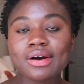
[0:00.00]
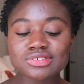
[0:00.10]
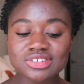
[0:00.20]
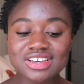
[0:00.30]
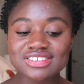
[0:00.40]

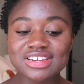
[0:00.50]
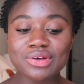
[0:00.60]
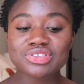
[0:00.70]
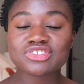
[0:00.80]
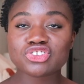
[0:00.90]
also tested
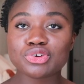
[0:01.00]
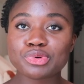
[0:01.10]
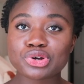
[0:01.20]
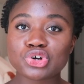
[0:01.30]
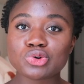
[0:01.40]
out the
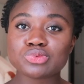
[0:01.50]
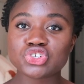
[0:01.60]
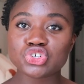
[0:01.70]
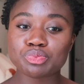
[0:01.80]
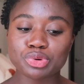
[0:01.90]
Super Goop
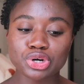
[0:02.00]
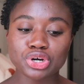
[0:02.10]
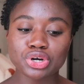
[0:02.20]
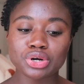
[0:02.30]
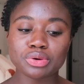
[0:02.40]

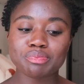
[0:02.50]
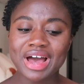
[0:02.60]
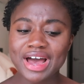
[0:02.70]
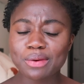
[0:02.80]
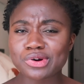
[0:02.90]
Super
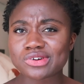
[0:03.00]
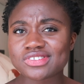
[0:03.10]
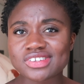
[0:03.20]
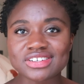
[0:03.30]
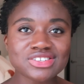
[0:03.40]
Power
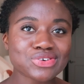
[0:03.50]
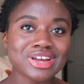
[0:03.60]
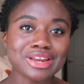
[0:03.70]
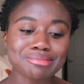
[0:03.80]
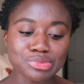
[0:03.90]

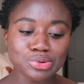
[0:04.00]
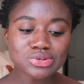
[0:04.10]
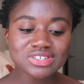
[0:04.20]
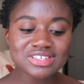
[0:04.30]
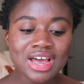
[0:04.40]
Sunscreen
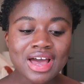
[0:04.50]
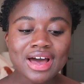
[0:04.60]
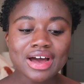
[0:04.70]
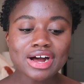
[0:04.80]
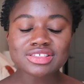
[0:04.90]
Mousse.
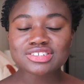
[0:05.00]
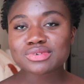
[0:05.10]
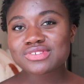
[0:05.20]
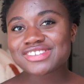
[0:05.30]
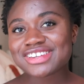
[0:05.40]
This
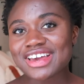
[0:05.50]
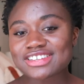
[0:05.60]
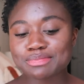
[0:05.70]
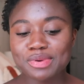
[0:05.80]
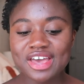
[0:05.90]
one was an
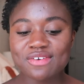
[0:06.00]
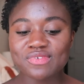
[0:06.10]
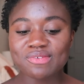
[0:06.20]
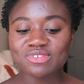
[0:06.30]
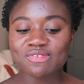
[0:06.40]
SPF
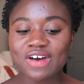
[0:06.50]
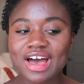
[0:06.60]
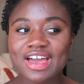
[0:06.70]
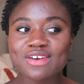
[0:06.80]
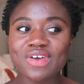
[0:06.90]

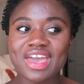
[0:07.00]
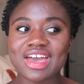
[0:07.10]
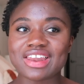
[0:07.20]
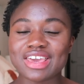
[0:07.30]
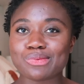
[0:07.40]
55,
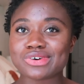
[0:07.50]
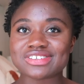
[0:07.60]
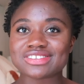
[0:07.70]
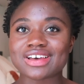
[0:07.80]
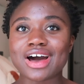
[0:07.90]
and it
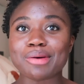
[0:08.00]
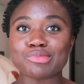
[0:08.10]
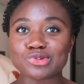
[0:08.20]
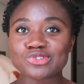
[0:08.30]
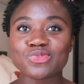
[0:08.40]
was a
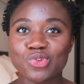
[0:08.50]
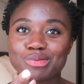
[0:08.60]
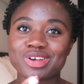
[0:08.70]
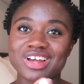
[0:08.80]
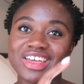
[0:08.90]
mousse
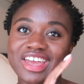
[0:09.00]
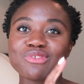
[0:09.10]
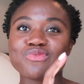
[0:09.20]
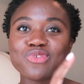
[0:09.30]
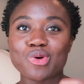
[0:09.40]
formula. Like,
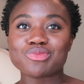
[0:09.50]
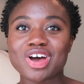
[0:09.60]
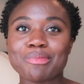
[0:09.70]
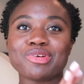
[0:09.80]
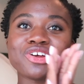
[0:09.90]
it foamed
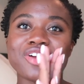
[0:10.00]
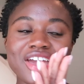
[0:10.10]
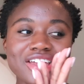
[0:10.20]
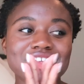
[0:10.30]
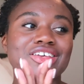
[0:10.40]
up in your
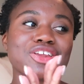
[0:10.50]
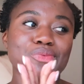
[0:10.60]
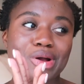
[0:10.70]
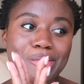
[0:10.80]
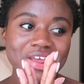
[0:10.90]
hand and then you
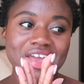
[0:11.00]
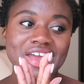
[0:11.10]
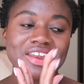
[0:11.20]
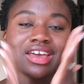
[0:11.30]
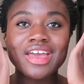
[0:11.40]
rub it
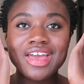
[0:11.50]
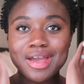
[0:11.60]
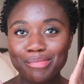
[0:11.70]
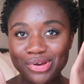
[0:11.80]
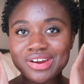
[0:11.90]
in
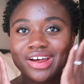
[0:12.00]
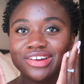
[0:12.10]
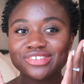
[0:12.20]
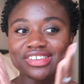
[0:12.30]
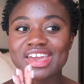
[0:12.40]
and put it on
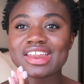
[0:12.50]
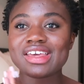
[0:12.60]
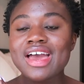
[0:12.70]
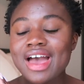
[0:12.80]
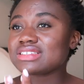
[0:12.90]
your skin.
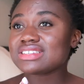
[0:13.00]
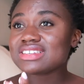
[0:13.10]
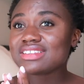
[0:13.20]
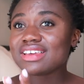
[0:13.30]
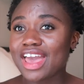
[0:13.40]
This
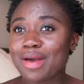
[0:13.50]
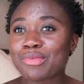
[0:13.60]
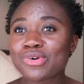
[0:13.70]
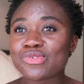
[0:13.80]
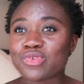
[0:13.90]
is a
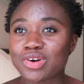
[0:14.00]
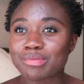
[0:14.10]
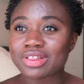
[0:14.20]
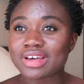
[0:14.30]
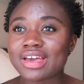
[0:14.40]
chemical
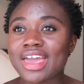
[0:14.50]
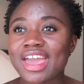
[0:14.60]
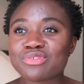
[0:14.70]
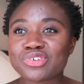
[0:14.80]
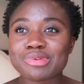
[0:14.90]
formula,
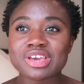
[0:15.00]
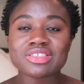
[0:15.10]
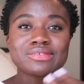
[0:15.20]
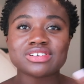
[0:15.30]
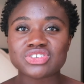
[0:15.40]
and for me
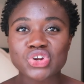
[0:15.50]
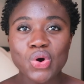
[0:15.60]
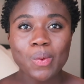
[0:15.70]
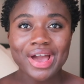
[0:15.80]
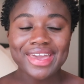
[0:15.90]
there was
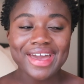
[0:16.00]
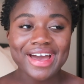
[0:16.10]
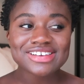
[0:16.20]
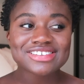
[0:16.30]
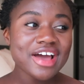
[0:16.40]
no white
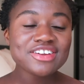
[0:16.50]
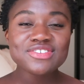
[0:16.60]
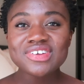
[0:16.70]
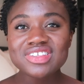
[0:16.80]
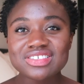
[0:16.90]
cast. I just
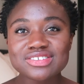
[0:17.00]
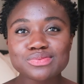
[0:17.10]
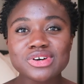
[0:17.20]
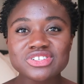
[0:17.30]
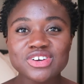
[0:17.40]
found that this
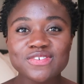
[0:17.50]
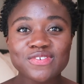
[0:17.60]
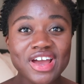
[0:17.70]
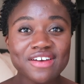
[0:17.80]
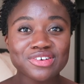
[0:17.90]
one took
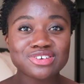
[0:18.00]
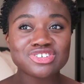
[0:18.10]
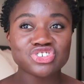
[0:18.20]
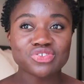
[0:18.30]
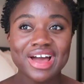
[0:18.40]
forever
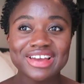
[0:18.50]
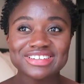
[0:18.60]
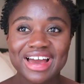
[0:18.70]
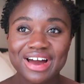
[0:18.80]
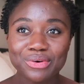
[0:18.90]
to dry
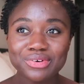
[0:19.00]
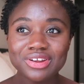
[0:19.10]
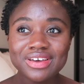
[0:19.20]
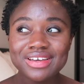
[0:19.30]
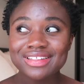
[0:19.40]

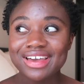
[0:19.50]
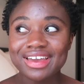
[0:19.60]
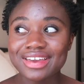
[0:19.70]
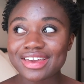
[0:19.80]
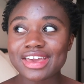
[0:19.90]
down.
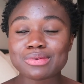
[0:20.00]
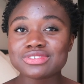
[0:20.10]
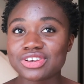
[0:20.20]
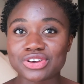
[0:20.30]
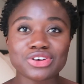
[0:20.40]
Like, it
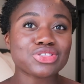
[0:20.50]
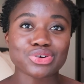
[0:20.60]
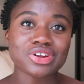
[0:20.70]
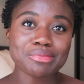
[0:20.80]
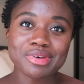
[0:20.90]
was a good
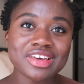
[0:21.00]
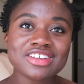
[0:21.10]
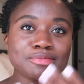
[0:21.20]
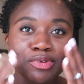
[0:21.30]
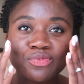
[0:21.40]
30
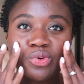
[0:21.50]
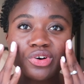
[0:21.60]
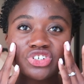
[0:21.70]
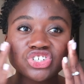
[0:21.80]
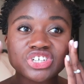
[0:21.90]
minutes
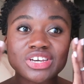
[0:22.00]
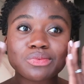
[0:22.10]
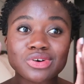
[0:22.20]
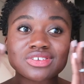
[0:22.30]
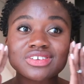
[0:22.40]
before she
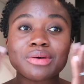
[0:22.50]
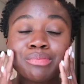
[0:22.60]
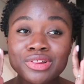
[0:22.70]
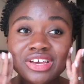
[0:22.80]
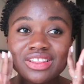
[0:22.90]
was
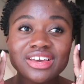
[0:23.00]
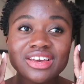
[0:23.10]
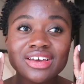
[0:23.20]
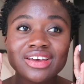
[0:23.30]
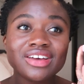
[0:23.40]

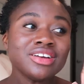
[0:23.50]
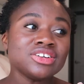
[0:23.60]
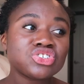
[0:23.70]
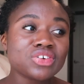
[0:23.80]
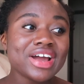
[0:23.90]
completely
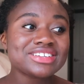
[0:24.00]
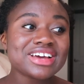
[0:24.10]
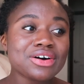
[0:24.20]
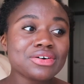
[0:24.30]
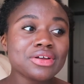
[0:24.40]
dried
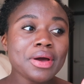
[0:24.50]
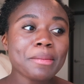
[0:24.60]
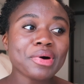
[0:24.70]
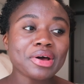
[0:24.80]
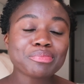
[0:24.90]
down,
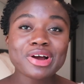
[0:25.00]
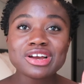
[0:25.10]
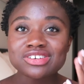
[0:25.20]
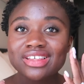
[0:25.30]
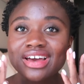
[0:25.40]
but
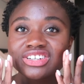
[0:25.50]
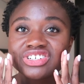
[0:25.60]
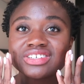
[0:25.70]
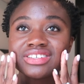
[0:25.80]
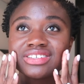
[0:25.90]
prior to that
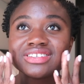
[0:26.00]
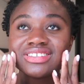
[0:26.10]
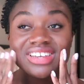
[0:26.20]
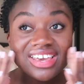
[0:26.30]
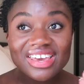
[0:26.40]
she's
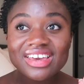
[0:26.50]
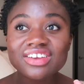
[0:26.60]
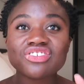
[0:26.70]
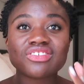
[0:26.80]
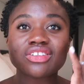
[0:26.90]
sticky,
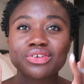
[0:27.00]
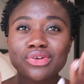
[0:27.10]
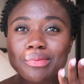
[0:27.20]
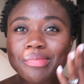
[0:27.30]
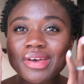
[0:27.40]
she's a
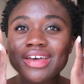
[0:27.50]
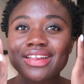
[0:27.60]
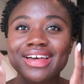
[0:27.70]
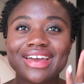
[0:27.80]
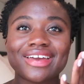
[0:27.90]
little bit
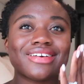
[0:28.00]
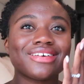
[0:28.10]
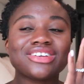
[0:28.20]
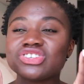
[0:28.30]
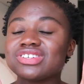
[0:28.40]
like,
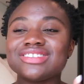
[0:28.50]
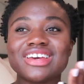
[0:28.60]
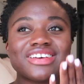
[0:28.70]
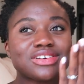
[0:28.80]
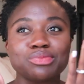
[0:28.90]
she just
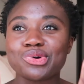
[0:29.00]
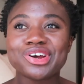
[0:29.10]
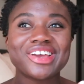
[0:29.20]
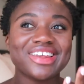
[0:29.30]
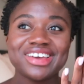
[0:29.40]
takes some
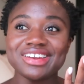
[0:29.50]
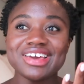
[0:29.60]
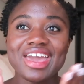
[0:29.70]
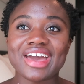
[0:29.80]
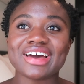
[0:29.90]
working
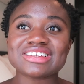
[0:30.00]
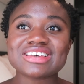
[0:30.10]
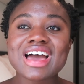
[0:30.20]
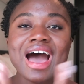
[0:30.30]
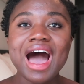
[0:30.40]
in, and
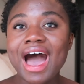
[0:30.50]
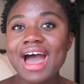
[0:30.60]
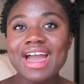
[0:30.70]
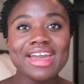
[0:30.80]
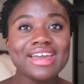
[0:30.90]

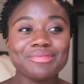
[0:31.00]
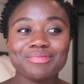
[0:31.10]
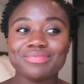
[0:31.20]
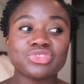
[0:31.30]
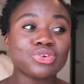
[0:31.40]
I
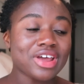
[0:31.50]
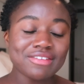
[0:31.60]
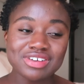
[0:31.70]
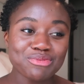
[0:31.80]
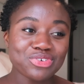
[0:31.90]
don't
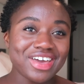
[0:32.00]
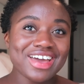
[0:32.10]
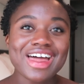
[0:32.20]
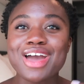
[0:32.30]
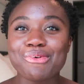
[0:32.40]
have time for
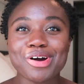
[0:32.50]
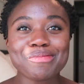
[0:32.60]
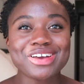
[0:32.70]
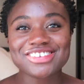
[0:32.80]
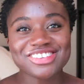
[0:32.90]
that. I want
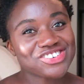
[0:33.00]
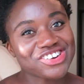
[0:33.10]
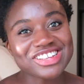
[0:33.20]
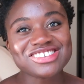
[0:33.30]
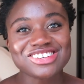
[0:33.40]
my
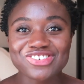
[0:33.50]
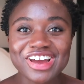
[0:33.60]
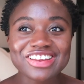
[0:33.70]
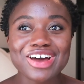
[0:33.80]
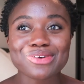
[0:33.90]
sunscreens to
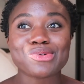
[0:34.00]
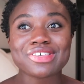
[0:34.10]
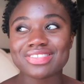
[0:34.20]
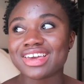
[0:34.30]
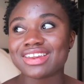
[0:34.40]
dry down
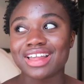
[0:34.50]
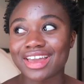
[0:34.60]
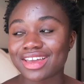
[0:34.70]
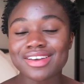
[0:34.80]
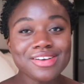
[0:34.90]
within
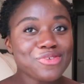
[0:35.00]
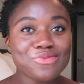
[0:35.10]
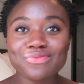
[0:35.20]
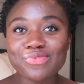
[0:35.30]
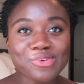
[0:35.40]
like
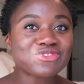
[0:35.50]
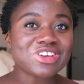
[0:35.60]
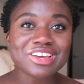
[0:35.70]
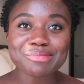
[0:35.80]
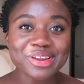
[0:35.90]

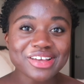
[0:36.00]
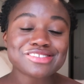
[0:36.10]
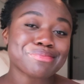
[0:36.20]
15 minutes